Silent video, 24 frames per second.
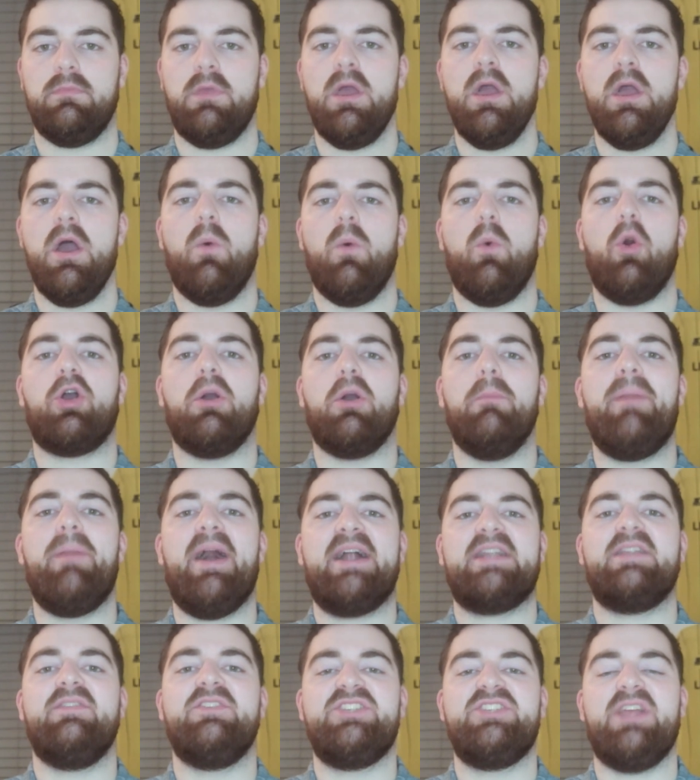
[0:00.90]
Welcome back to
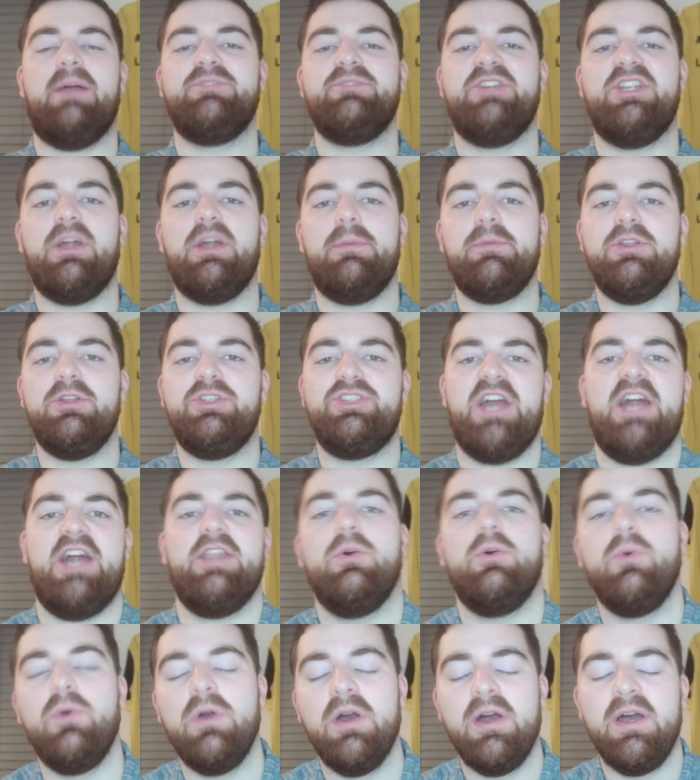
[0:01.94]
the Sam JW
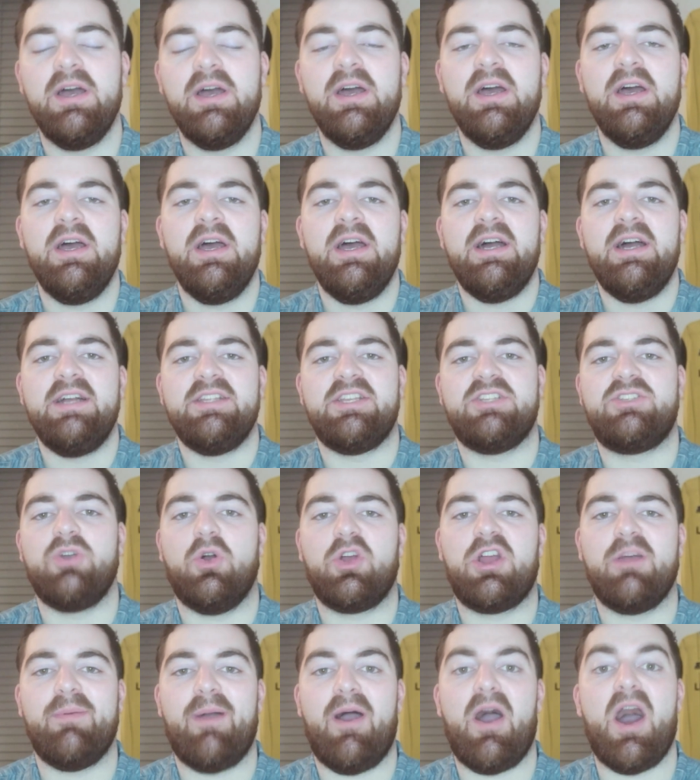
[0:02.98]
channel to talk
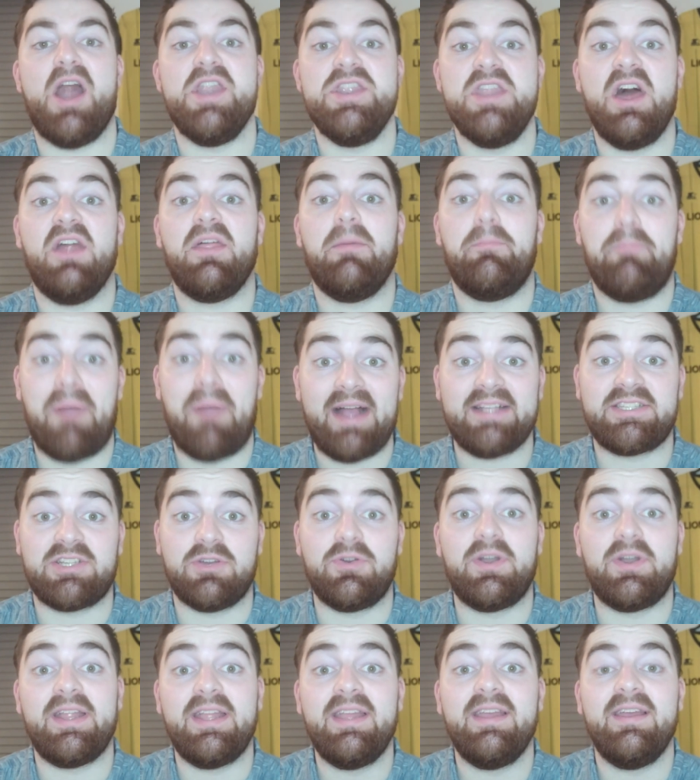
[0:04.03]
about another
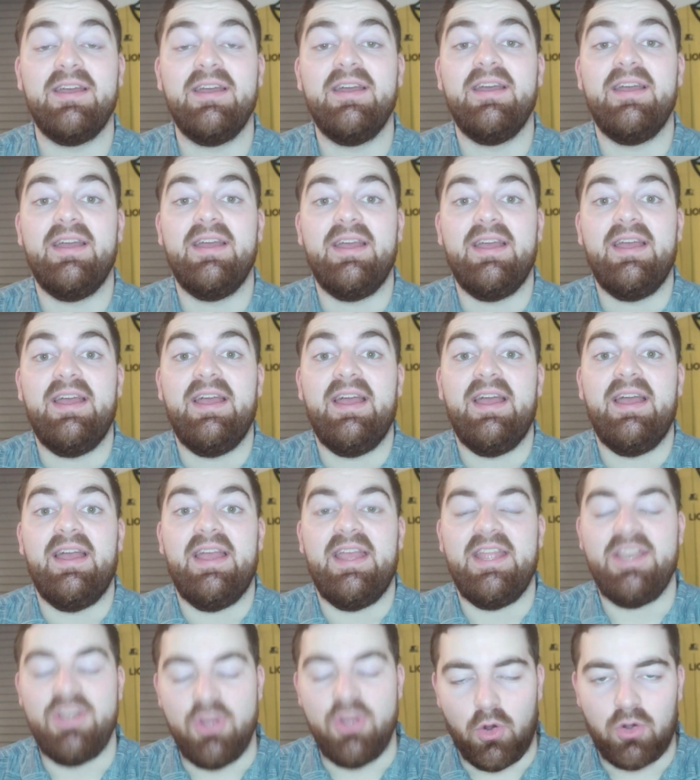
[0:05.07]
battering in
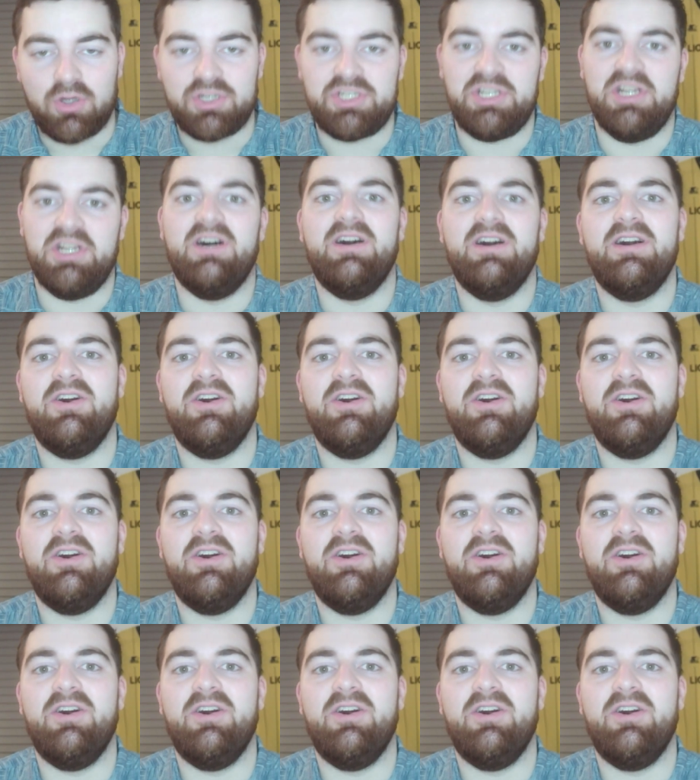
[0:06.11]
Yorkshire.